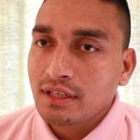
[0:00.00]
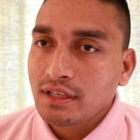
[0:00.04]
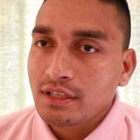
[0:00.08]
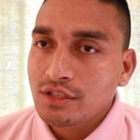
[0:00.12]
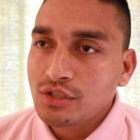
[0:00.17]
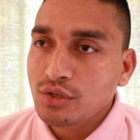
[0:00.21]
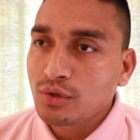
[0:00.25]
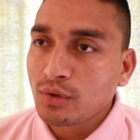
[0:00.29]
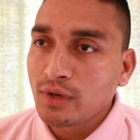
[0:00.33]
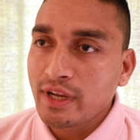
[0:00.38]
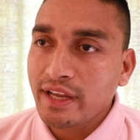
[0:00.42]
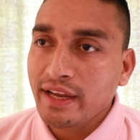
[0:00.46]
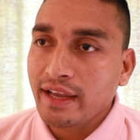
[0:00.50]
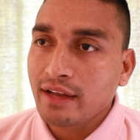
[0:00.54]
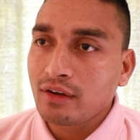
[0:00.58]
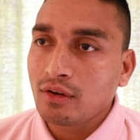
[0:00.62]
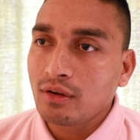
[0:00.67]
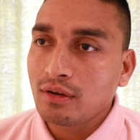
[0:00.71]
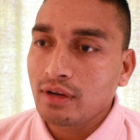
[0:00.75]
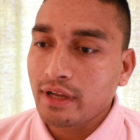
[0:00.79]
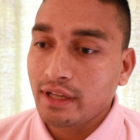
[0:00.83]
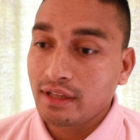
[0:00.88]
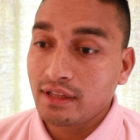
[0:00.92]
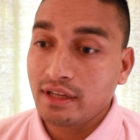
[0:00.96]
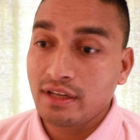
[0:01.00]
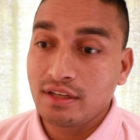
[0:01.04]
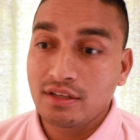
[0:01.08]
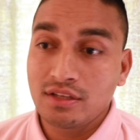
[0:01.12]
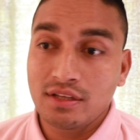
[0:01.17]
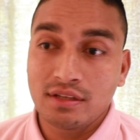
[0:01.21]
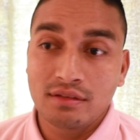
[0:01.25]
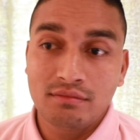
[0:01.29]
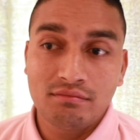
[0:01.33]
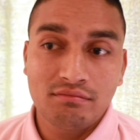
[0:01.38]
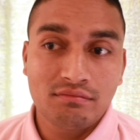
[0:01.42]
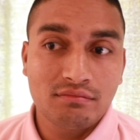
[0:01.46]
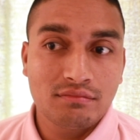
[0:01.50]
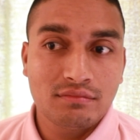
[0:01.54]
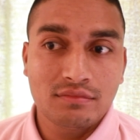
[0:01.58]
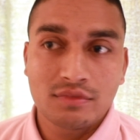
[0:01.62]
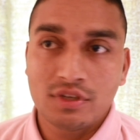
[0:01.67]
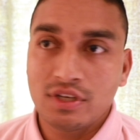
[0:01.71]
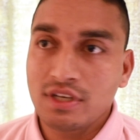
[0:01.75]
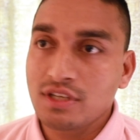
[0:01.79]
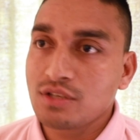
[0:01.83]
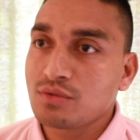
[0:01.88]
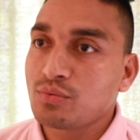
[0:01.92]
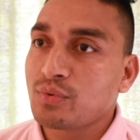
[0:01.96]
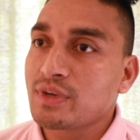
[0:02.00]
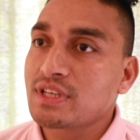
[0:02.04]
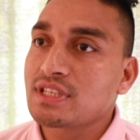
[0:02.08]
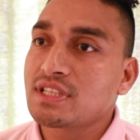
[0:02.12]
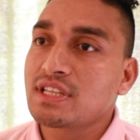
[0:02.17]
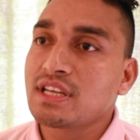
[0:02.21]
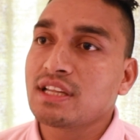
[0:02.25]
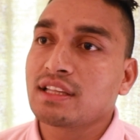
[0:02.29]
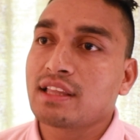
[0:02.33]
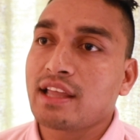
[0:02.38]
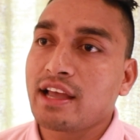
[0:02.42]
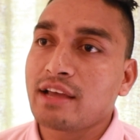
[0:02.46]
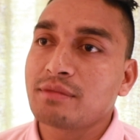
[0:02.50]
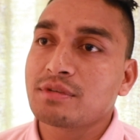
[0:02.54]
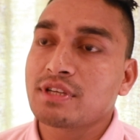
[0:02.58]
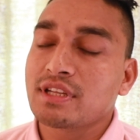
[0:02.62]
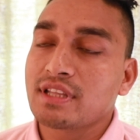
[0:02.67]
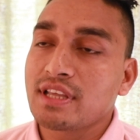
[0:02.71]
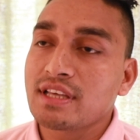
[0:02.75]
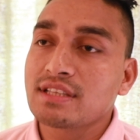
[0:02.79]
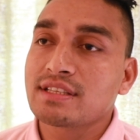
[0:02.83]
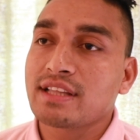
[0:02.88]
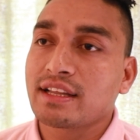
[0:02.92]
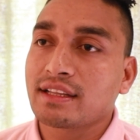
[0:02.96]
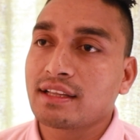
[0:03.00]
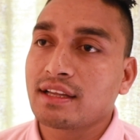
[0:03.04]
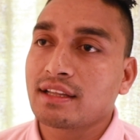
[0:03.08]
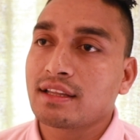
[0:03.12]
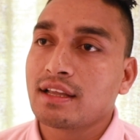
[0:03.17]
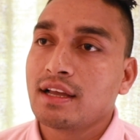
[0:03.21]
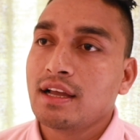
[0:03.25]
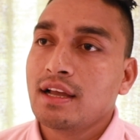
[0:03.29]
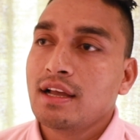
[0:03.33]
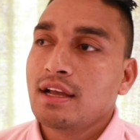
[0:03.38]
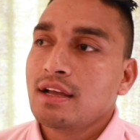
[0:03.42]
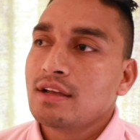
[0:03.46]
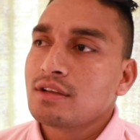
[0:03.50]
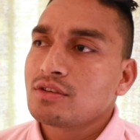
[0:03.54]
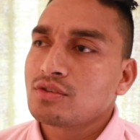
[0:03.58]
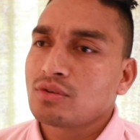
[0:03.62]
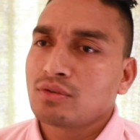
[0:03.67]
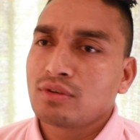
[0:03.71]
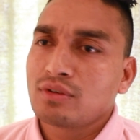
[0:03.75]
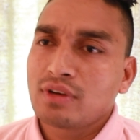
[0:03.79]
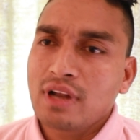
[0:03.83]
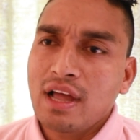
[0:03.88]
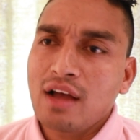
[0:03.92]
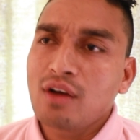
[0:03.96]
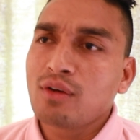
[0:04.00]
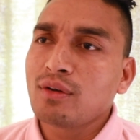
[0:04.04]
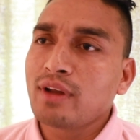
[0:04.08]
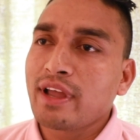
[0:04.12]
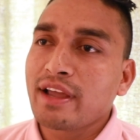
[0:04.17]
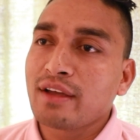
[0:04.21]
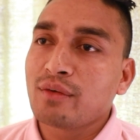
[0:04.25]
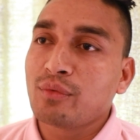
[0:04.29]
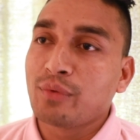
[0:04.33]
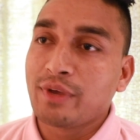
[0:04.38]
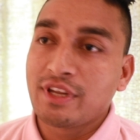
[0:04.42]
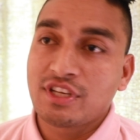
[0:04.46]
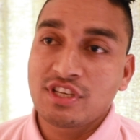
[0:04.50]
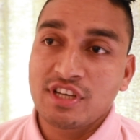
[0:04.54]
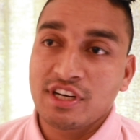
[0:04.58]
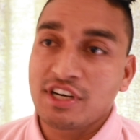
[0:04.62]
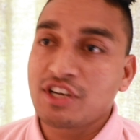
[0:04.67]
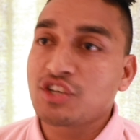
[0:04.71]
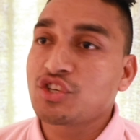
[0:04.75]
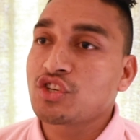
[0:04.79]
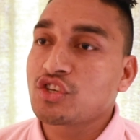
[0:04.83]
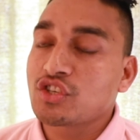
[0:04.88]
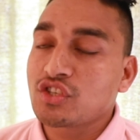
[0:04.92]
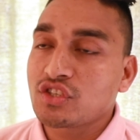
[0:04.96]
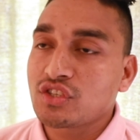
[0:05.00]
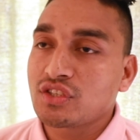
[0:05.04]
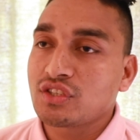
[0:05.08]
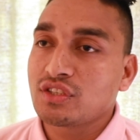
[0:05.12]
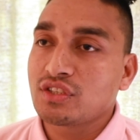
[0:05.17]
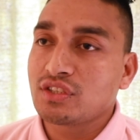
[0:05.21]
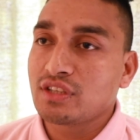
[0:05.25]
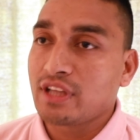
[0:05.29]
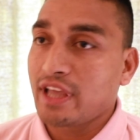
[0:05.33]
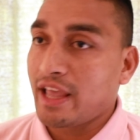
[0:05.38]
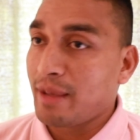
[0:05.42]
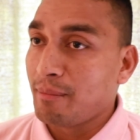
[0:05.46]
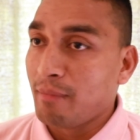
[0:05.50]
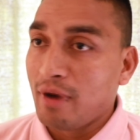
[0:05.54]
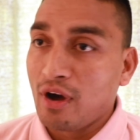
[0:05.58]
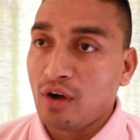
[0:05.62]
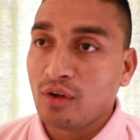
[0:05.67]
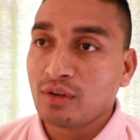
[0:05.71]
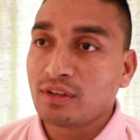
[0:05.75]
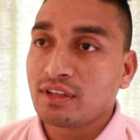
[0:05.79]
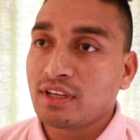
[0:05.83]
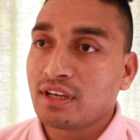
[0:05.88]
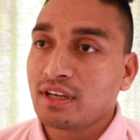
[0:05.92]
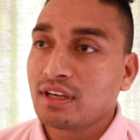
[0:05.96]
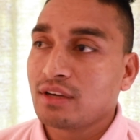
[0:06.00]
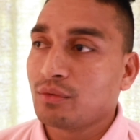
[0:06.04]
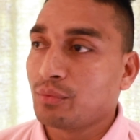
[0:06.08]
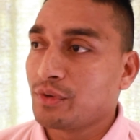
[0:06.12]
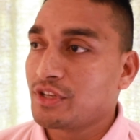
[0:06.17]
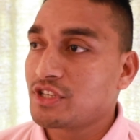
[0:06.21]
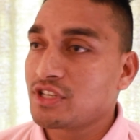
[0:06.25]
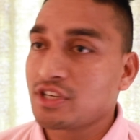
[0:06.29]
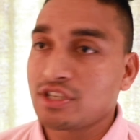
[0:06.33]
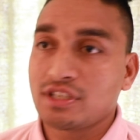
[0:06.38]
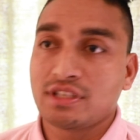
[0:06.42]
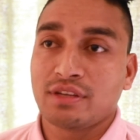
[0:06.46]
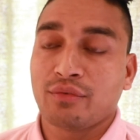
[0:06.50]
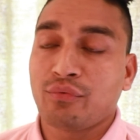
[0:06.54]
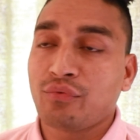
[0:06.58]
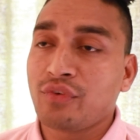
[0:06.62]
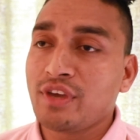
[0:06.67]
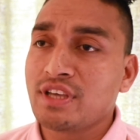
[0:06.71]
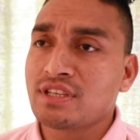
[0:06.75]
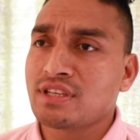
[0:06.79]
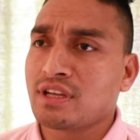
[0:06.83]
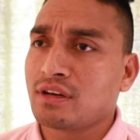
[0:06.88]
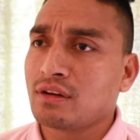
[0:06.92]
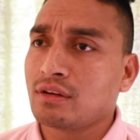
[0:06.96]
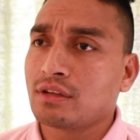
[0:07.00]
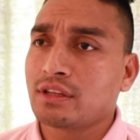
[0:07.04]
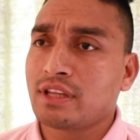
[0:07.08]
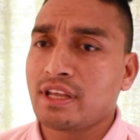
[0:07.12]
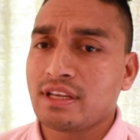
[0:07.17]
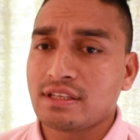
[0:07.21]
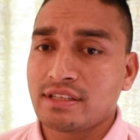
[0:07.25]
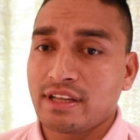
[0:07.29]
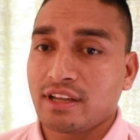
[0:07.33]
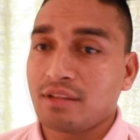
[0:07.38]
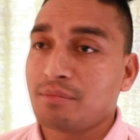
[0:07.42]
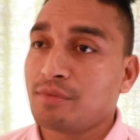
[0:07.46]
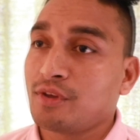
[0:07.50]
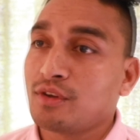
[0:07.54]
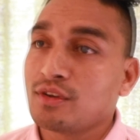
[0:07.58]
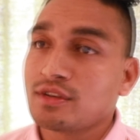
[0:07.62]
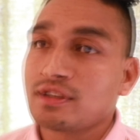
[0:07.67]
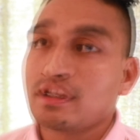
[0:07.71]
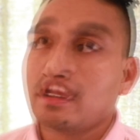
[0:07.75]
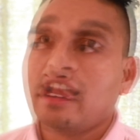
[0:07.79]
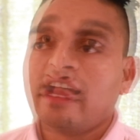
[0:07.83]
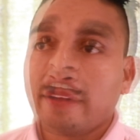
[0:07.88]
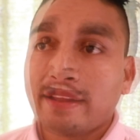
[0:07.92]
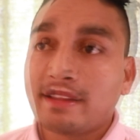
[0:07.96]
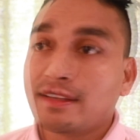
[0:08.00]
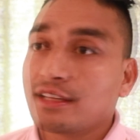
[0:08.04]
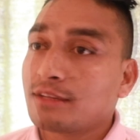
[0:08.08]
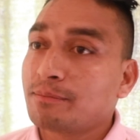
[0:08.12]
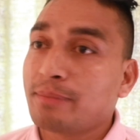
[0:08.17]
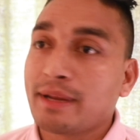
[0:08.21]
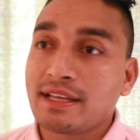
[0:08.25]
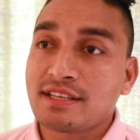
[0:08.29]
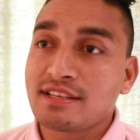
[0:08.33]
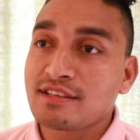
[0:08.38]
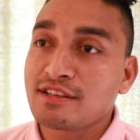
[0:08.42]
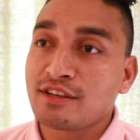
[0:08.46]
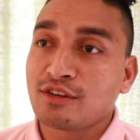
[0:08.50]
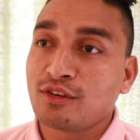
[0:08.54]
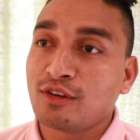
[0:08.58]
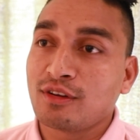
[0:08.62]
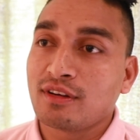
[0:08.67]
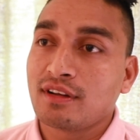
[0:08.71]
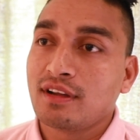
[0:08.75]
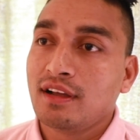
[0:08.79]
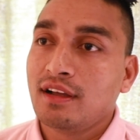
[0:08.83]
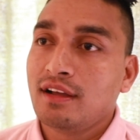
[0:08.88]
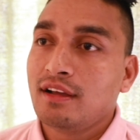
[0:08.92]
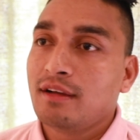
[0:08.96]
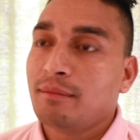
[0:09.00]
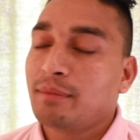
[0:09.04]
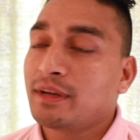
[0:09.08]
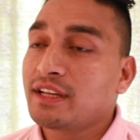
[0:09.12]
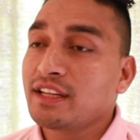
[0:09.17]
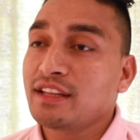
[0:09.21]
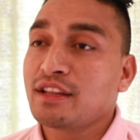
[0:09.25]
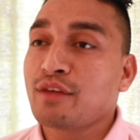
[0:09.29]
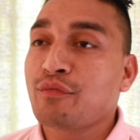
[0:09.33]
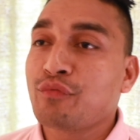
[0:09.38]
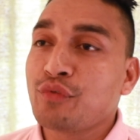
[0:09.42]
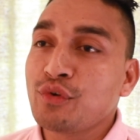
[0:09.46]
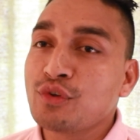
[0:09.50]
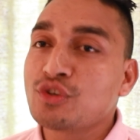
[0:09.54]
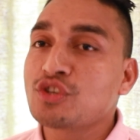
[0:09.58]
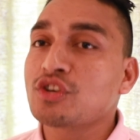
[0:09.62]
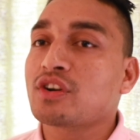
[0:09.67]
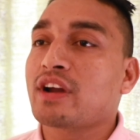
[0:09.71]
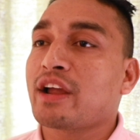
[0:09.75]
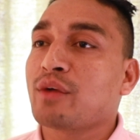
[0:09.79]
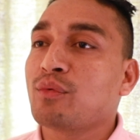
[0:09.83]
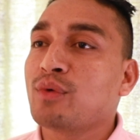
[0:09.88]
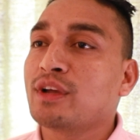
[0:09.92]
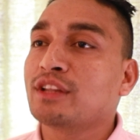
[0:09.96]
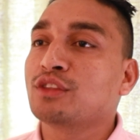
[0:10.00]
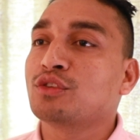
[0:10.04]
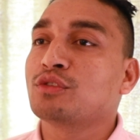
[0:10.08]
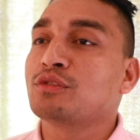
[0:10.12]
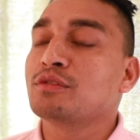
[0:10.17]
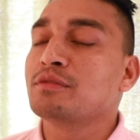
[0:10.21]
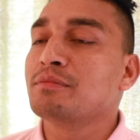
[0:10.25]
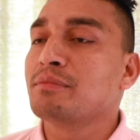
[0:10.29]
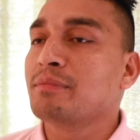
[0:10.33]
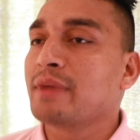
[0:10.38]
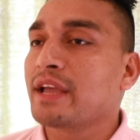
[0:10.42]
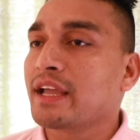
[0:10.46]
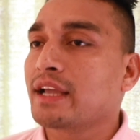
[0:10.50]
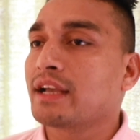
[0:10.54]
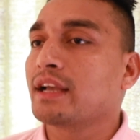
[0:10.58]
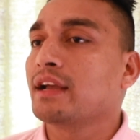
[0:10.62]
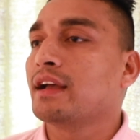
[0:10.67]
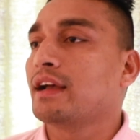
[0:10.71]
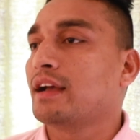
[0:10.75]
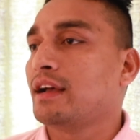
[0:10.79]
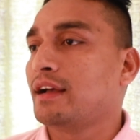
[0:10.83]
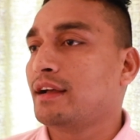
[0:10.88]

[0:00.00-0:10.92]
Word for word: schooling and all, and then just wasting times and things like that. So now, like, we charge the amount, we charge the fees and things like, because rented places and all. But in the future I want to make